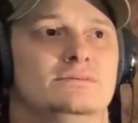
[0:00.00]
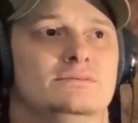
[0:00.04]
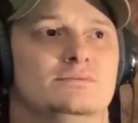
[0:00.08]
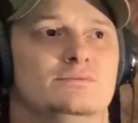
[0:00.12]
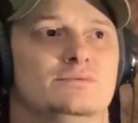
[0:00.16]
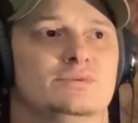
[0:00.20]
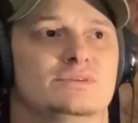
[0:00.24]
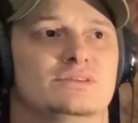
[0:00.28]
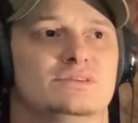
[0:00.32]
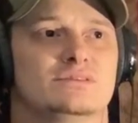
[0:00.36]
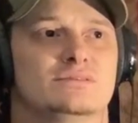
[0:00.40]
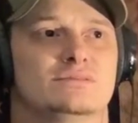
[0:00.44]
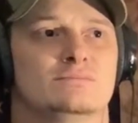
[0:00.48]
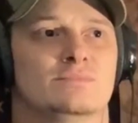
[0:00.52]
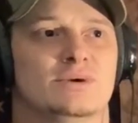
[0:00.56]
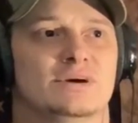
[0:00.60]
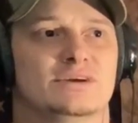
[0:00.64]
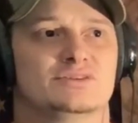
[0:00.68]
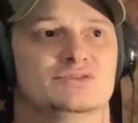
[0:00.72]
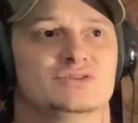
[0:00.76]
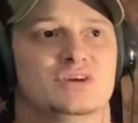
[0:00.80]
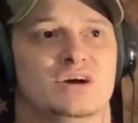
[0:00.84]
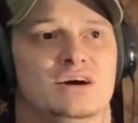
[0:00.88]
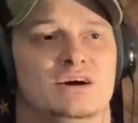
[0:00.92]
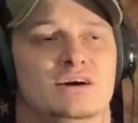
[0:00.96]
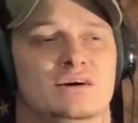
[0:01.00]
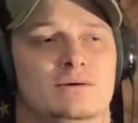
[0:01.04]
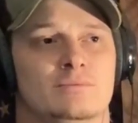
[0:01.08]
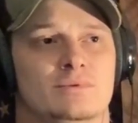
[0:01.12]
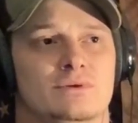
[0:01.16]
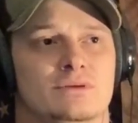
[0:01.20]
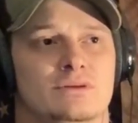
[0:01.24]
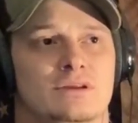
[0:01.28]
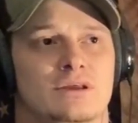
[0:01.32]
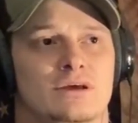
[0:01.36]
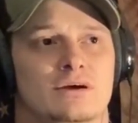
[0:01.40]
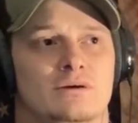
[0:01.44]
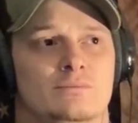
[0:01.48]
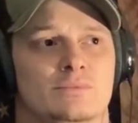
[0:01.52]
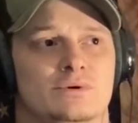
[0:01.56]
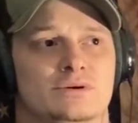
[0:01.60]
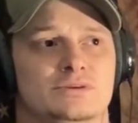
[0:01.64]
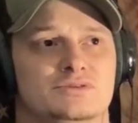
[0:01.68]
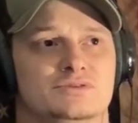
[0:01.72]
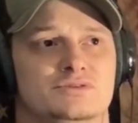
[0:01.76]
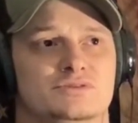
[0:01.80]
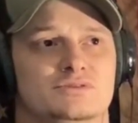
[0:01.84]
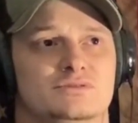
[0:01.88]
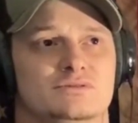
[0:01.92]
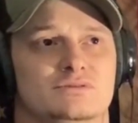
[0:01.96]
with my job and how
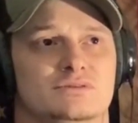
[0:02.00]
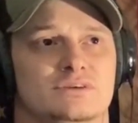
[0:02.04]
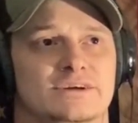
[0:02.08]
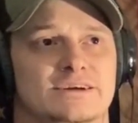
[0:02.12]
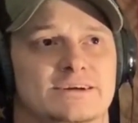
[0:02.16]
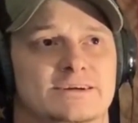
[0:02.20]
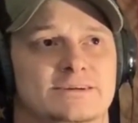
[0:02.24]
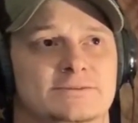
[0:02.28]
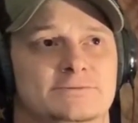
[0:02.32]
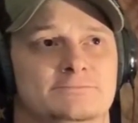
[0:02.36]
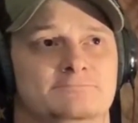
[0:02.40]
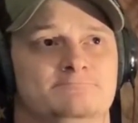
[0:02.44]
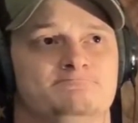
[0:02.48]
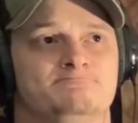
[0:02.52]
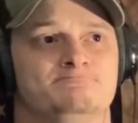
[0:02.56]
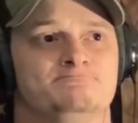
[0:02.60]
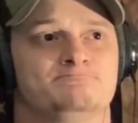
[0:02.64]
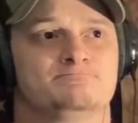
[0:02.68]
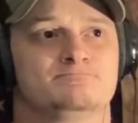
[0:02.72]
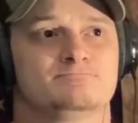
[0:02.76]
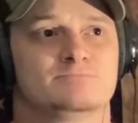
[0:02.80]
much um,